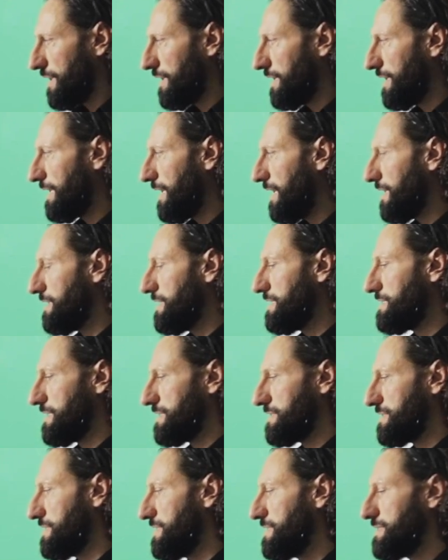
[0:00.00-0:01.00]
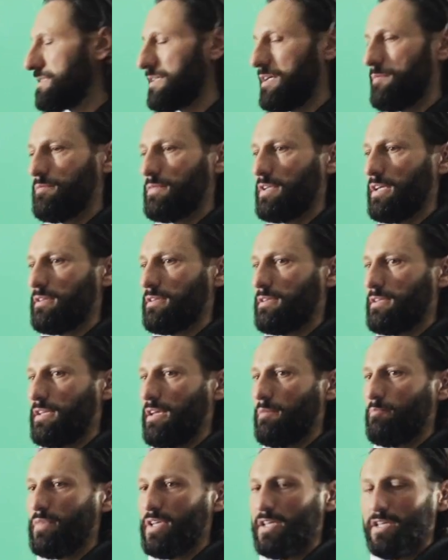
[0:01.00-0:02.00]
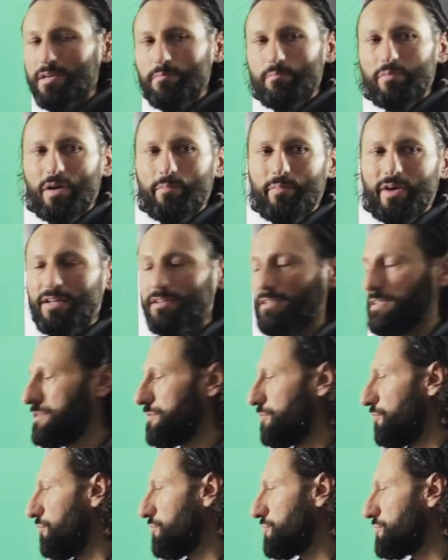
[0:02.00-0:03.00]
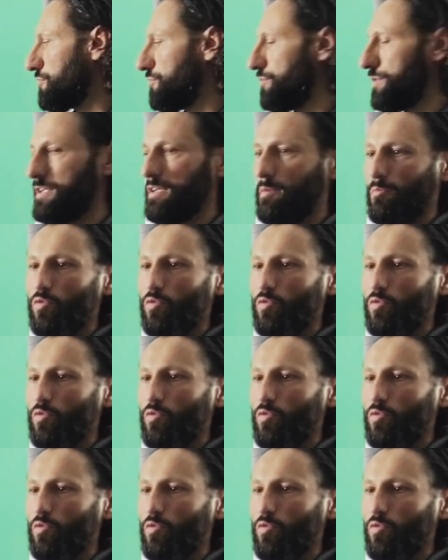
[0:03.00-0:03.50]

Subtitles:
And again, it's a system that can be implemented also in a